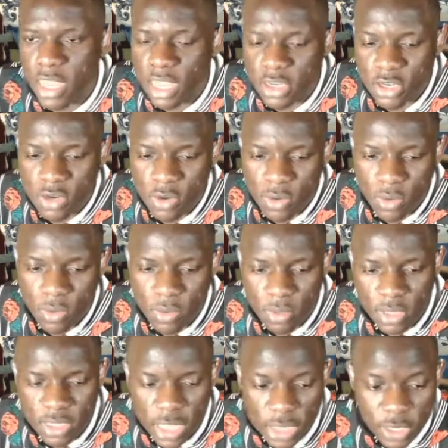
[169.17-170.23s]
statue.
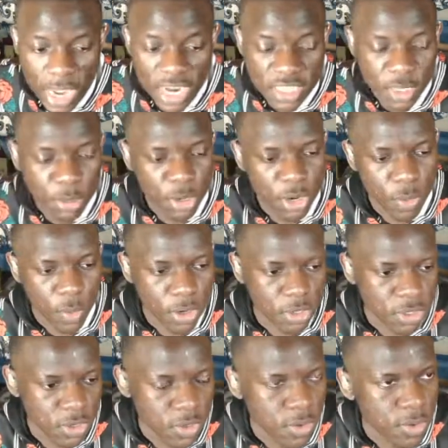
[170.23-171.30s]
The statue actually put in work
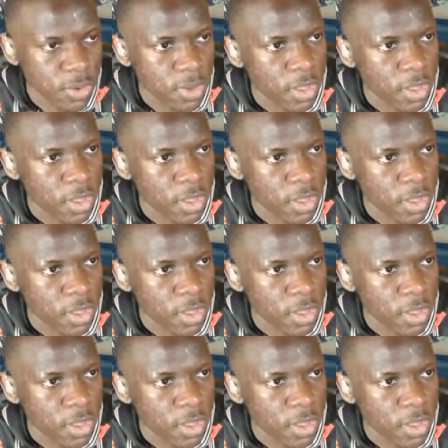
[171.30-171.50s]
too,